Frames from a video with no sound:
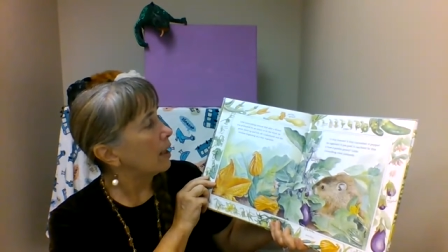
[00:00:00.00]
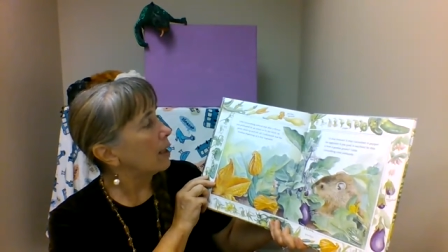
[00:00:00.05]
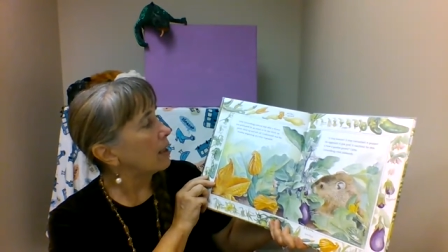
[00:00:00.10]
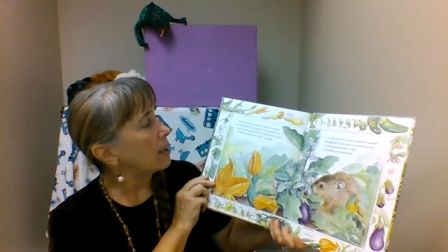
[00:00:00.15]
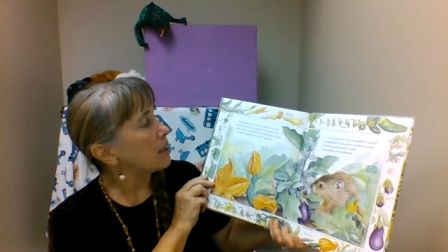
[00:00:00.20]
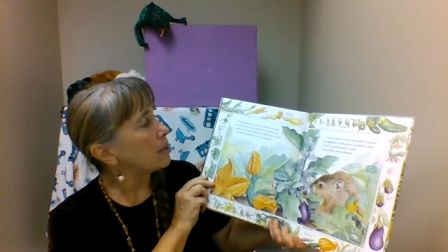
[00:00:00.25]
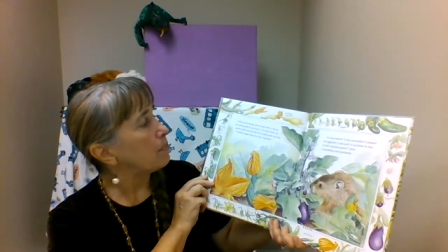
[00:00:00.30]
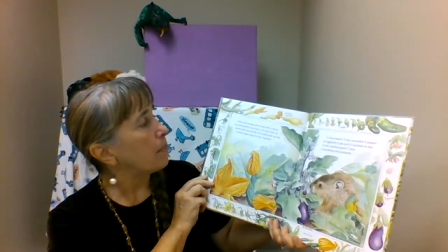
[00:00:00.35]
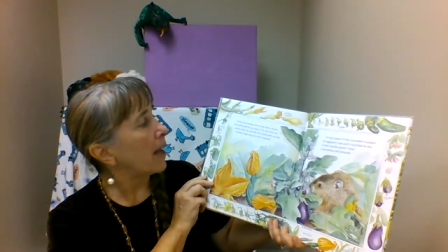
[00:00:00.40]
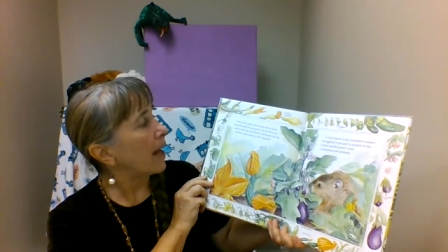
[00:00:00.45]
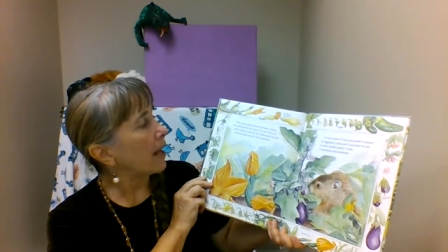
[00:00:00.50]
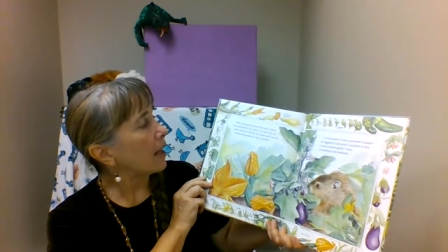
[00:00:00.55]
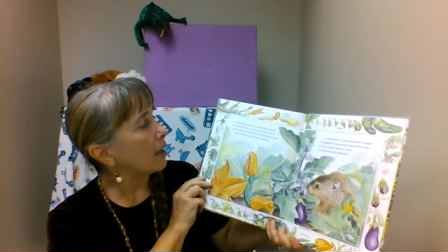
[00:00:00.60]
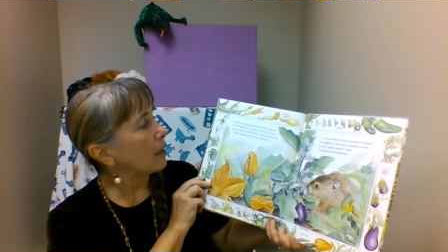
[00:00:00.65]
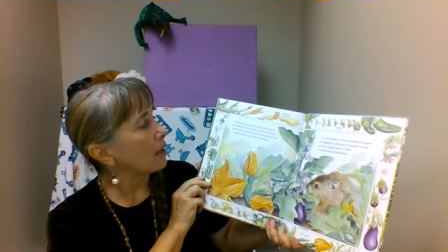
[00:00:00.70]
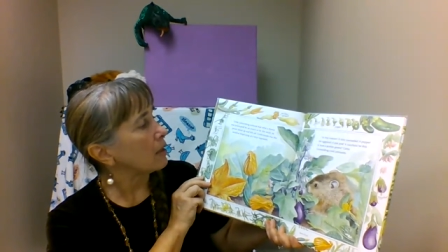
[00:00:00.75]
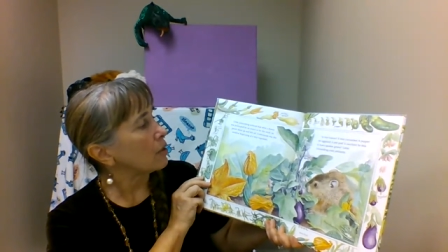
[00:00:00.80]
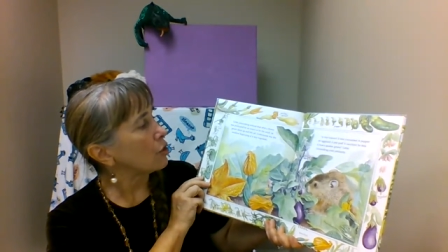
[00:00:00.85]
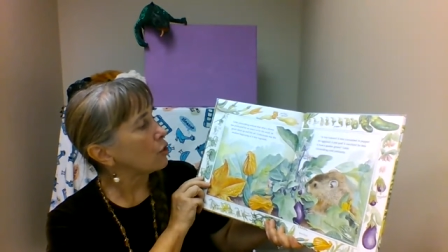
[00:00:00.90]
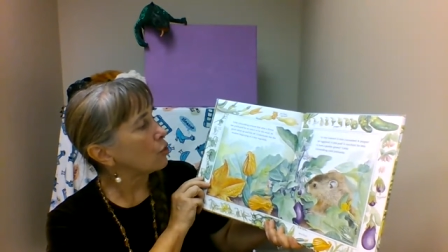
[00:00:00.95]
its
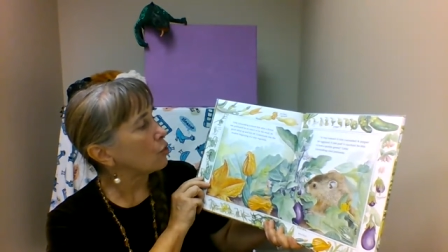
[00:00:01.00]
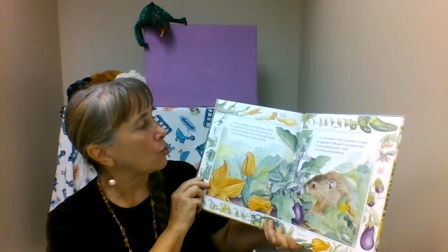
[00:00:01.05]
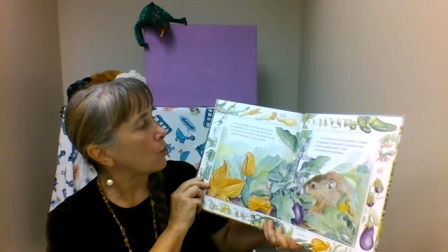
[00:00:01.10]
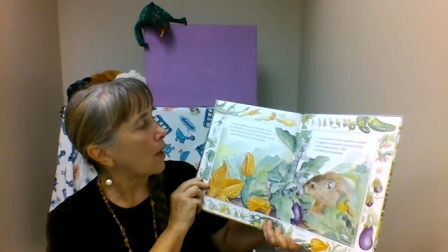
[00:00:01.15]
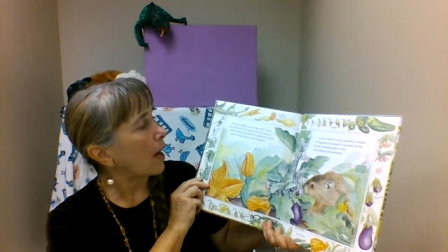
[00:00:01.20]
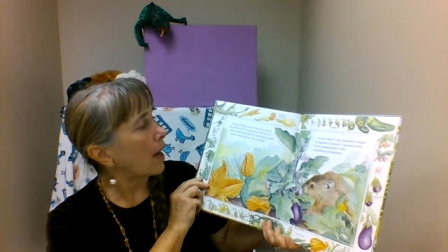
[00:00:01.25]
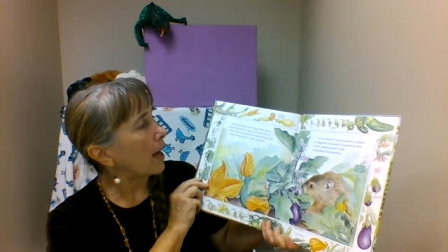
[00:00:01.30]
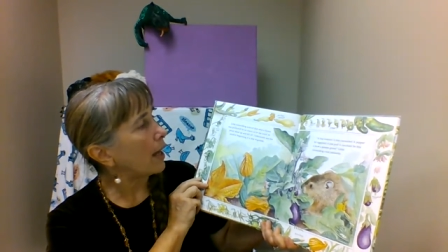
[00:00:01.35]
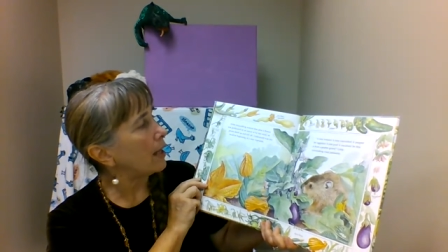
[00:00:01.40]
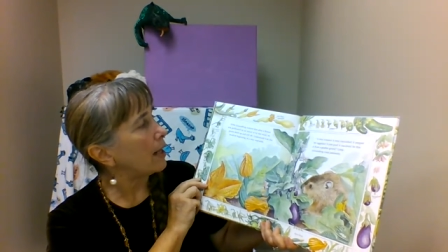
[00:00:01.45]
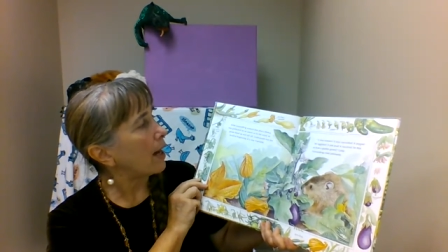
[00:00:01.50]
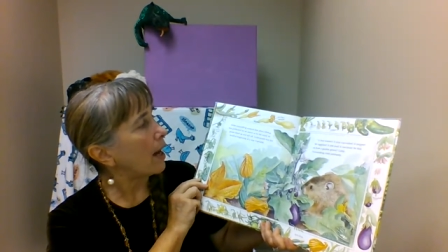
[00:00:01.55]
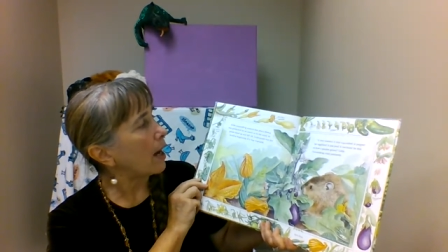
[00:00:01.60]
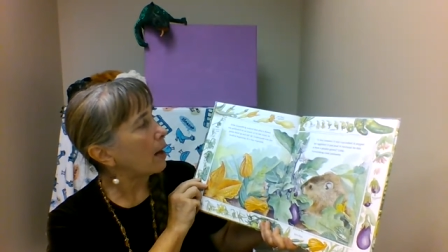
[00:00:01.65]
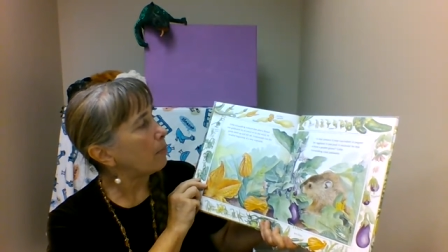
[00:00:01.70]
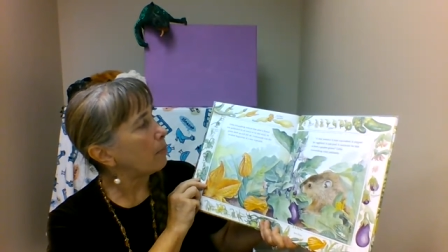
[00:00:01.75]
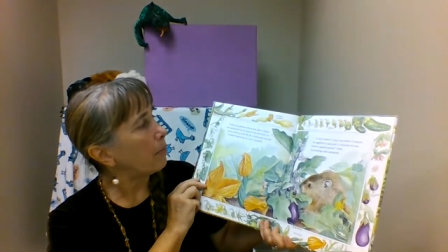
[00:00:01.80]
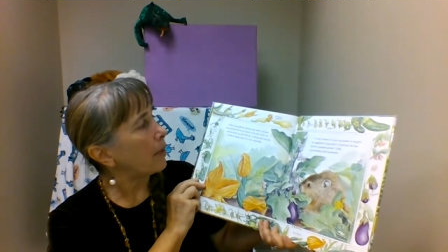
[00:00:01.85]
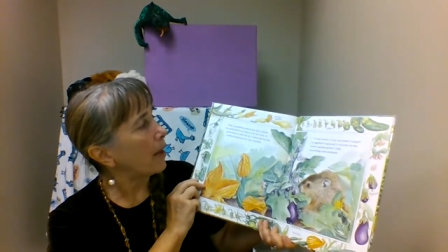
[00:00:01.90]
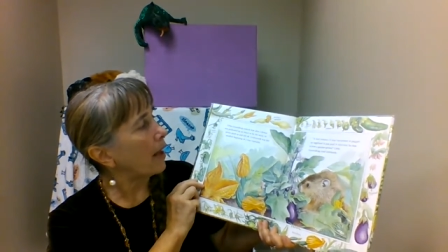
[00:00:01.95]
petals dried
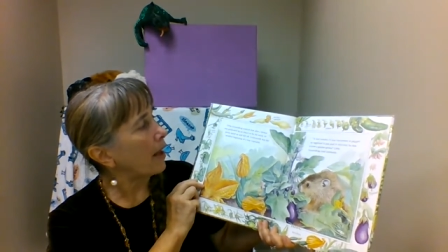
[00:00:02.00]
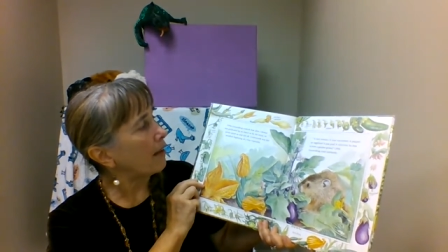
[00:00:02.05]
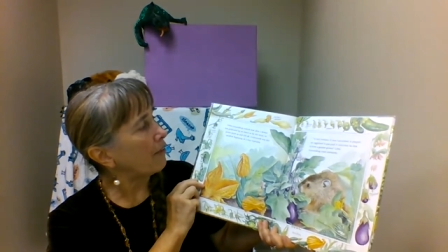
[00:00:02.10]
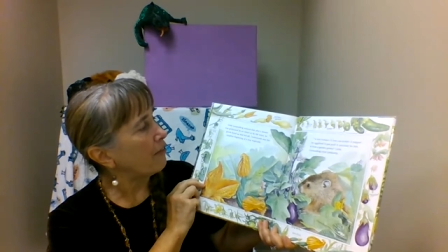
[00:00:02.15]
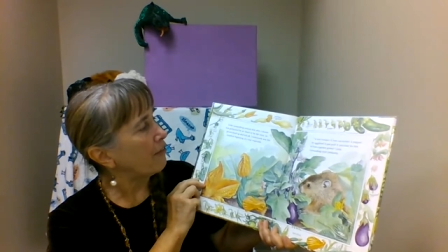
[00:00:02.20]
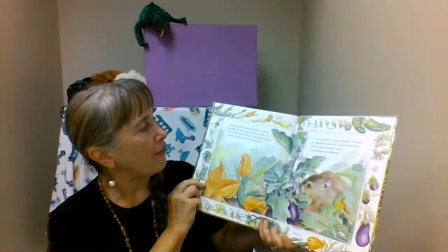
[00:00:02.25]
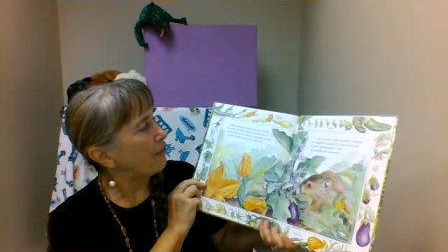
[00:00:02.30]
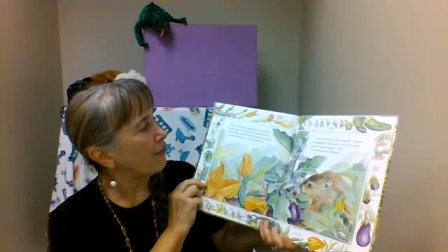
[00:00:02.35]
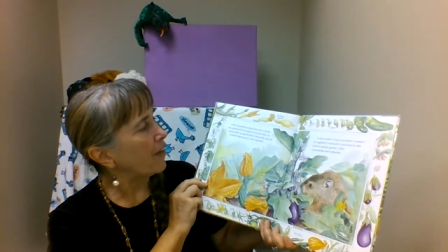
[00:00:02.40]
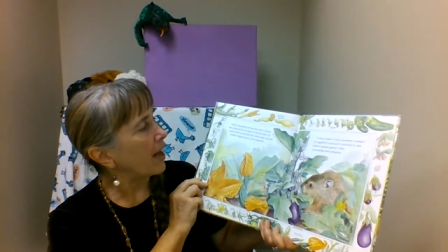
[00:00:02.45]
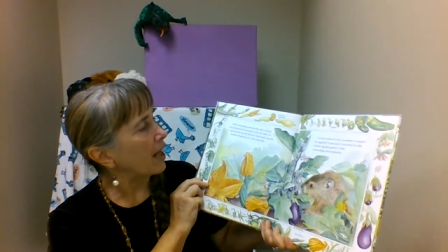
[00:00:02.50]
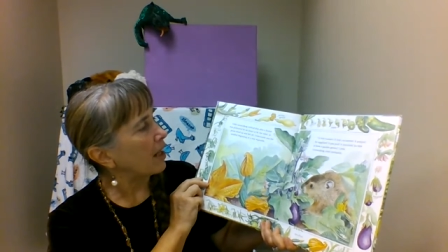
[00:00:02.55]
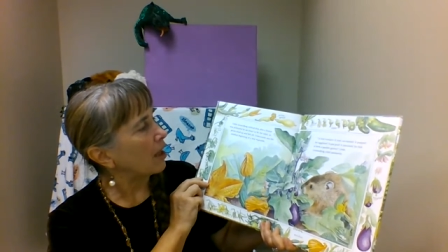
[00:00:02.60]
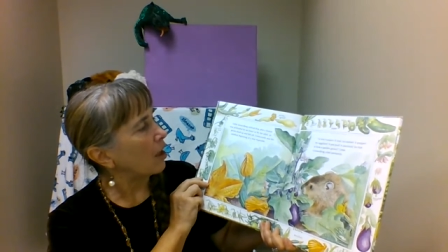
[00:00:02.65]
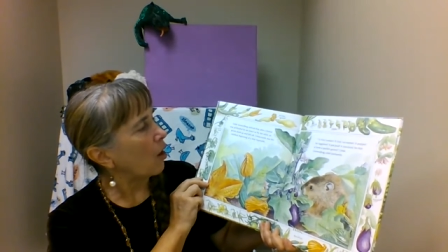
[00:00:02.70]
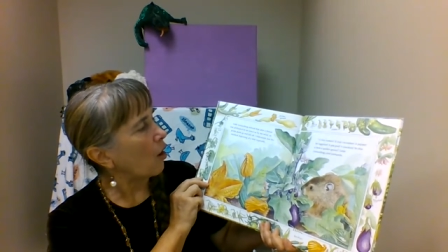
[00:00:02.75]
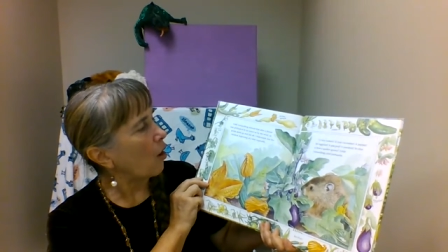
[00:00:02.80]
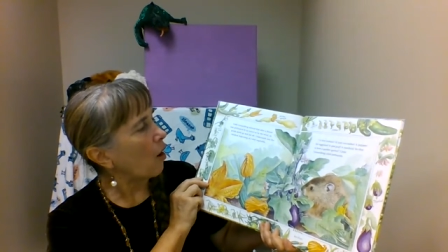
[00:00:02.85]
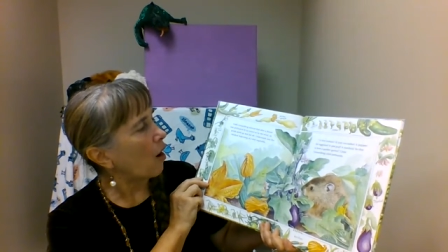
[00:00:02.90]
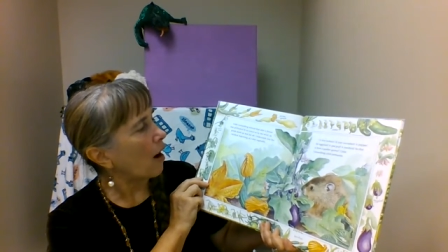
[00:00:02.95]
up and
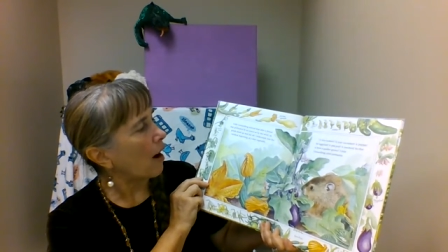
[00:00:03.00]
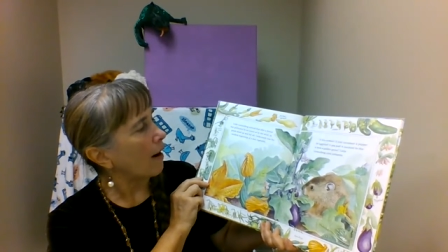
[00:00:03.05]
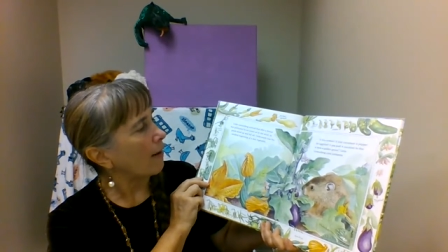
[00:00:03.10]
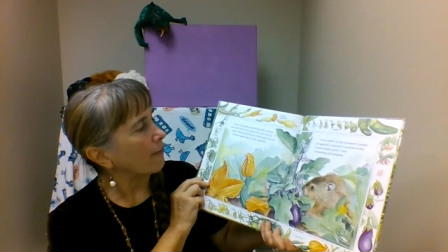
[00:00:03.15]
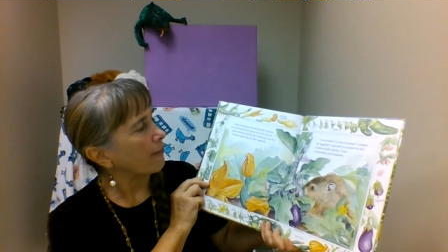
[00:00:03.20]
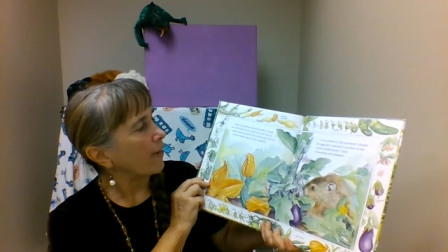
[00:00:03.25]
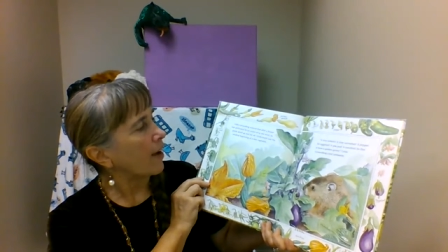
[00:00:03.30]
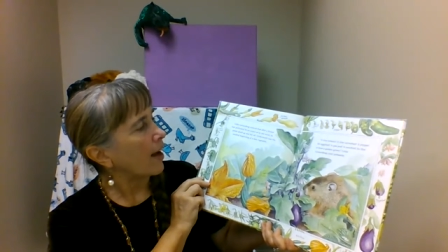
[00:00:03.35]
fell off.